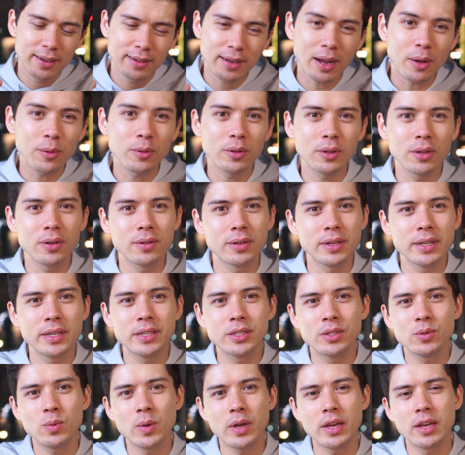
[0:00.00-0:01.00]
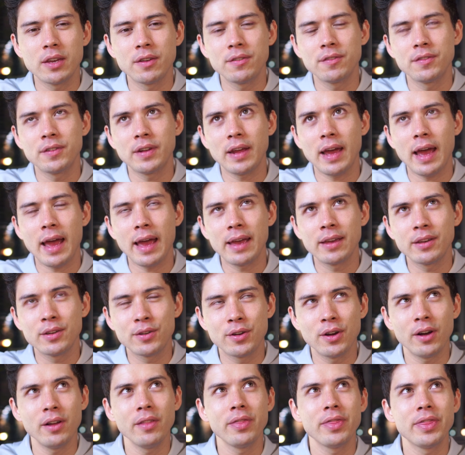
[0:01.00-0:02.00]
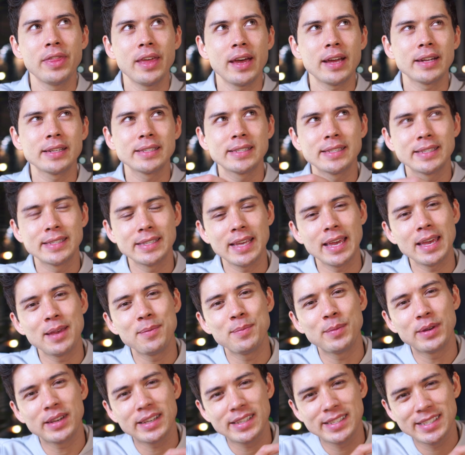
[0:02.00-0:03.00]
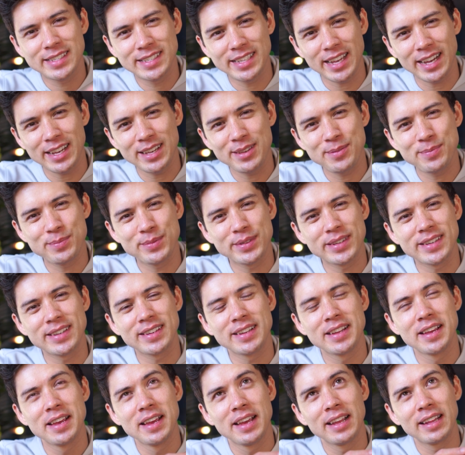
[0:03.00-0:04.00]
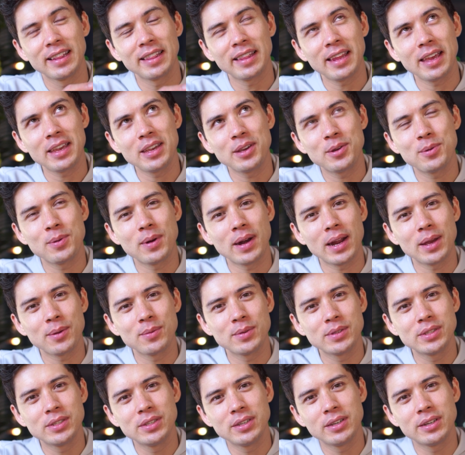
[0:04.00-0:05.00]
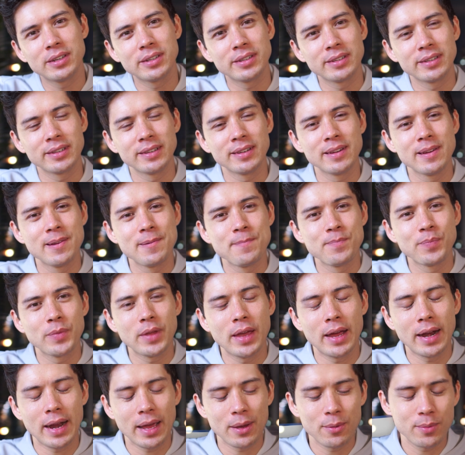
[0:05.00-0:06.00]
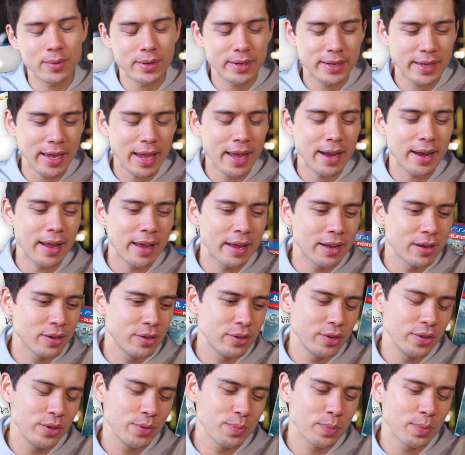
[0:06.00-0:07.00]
downloading Zwift, I got that same excitement like when I was young and I would get a new